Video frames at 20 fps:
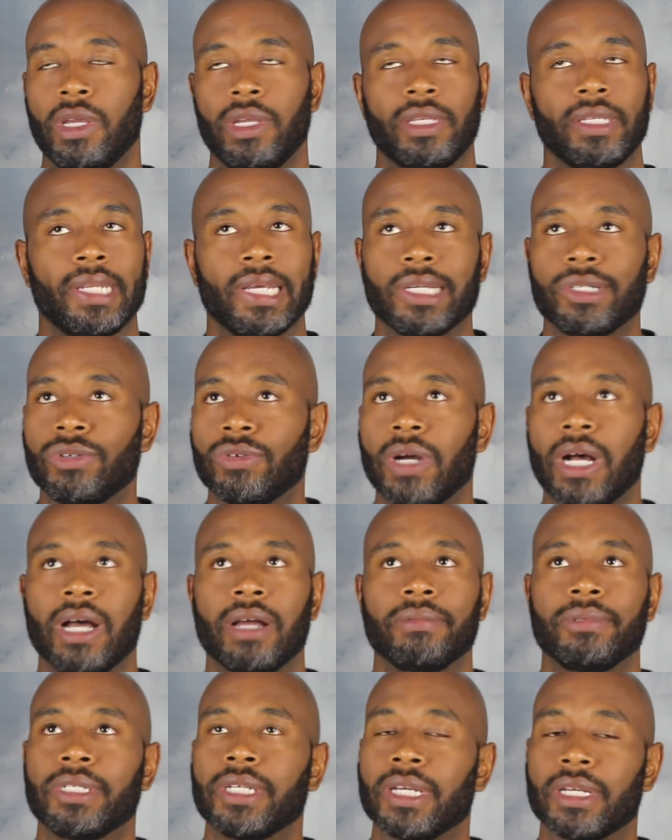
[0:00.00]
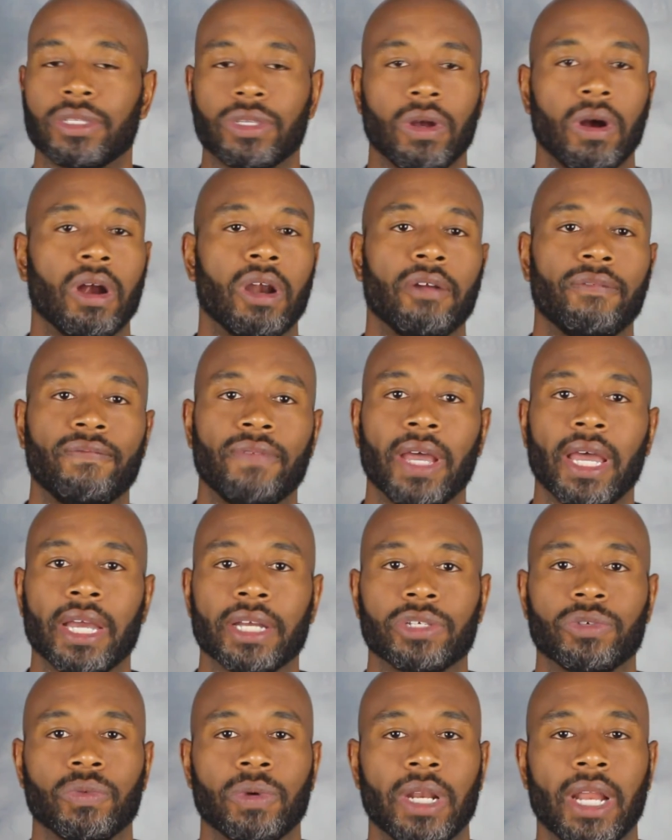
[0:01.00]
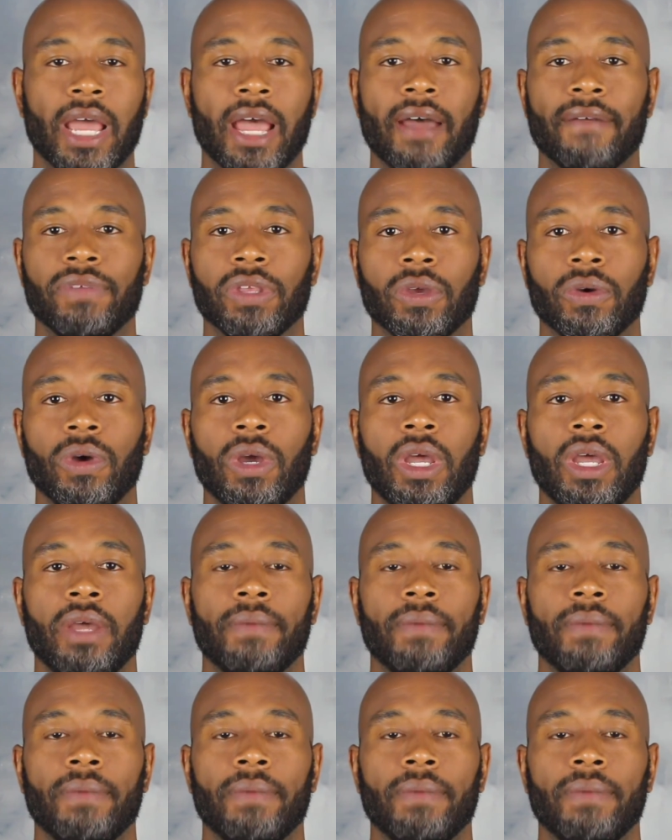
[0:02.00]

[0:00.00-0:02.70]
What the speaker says: natural objects, artifacts, what have you,